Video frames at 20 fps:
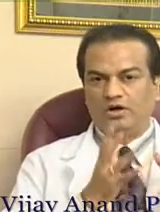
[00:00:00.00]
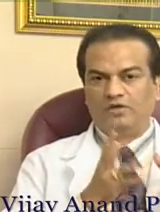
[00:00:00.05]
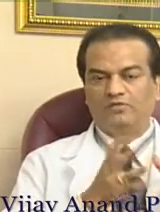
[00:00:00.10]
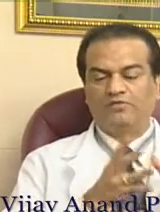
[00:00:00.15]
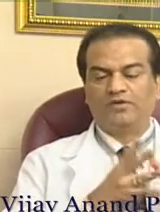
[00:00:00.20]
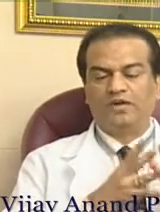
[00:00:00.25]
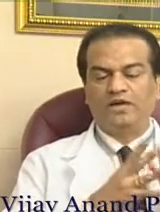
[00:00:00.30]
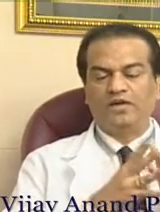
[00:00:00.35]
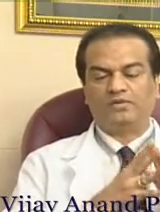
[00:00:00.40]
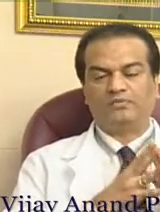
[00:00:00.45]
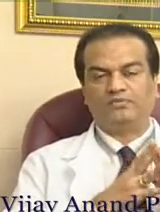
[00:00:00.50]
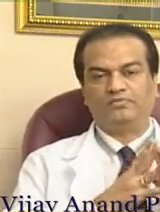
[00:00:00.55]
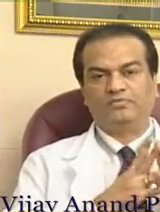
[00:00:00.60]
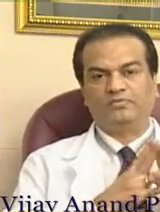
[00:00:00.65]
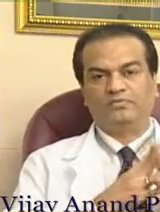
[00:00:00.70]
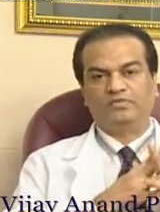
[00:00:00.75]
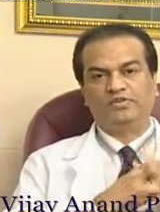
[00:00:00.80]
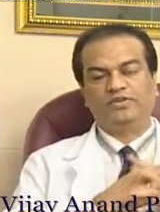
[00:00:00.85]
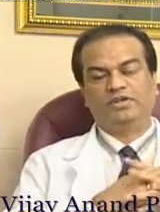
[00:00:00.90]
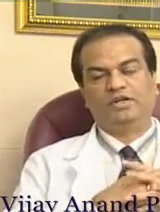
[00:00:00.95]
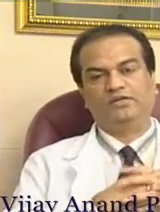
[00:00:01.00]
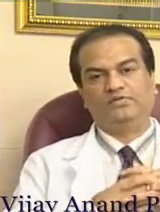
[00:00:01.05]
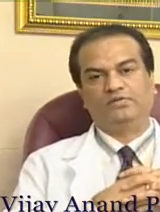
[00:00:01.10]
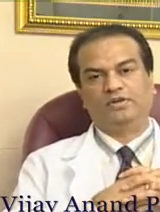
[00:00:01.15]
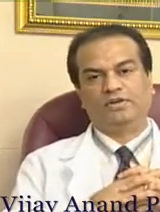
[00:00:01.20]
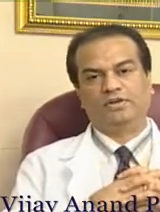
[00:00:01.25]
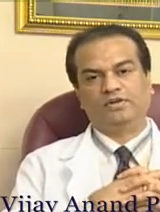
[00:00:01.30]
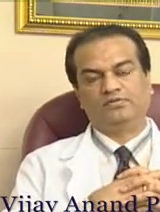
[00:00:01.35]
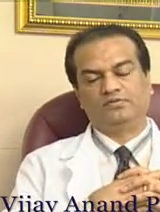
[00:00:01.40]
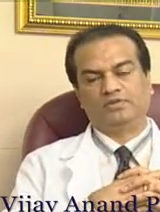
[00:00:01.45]
Of late, with the
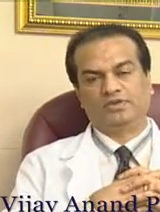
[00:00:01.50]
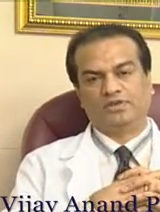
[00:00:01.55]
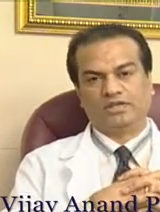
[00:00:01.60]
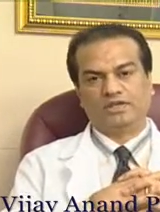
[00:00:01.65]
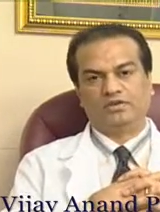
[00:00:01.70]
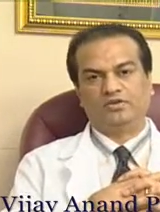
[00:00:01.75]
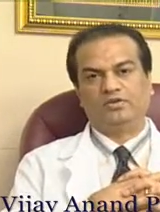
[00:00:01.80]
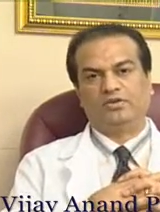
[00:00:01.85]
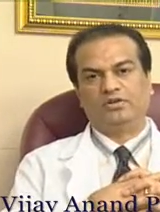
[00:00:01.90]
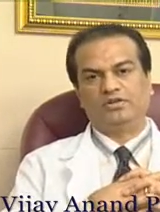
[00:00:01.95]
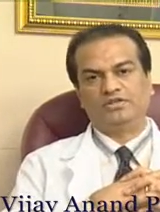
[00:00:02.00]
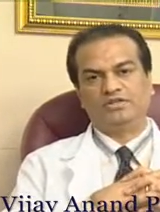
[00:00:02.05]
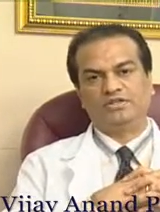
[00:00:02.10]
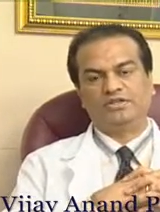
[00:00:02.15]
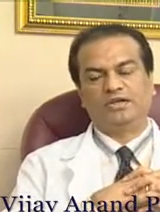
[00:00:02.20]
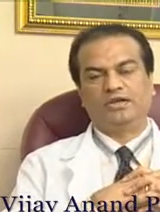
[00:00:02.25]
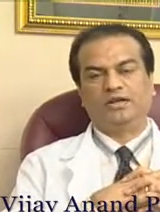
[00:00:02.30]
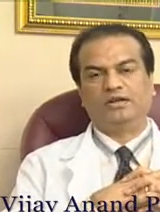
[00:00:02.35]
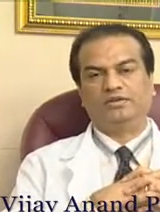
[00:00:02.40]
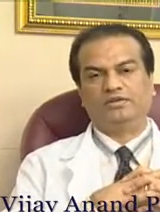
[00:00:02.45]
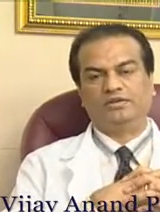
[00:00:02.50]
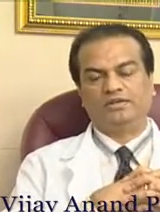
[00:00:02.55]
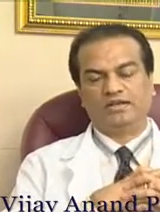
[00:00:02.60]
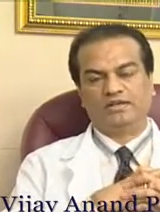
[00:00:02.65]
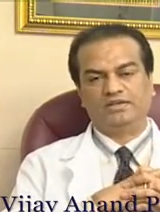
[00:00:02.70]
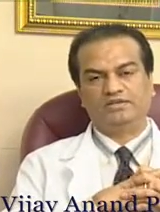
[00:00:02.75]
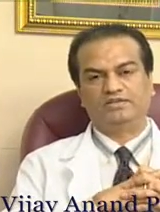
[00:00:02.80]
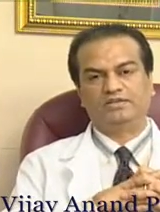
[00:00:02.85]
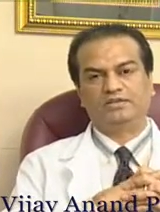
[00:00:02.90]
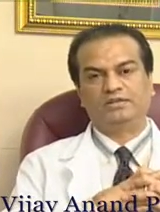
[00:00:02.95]
advent of the technology and the
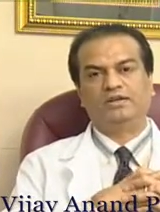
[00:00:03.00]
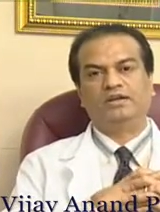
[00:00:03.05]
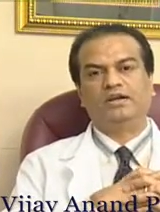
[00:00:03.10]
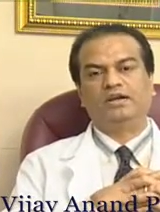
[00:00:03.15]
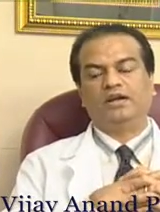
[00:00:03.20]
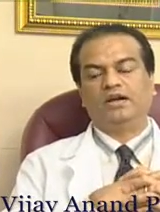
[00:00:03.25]
cancer,